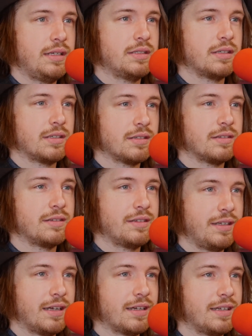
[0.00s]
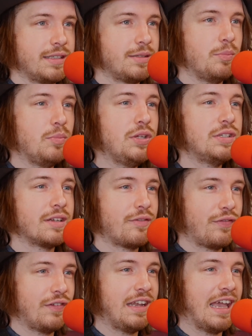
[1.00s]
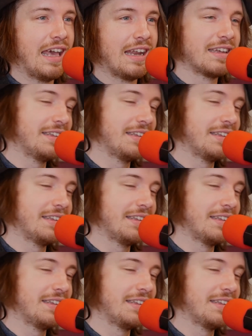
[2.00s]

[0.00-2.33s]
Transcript: He's a music fanatic.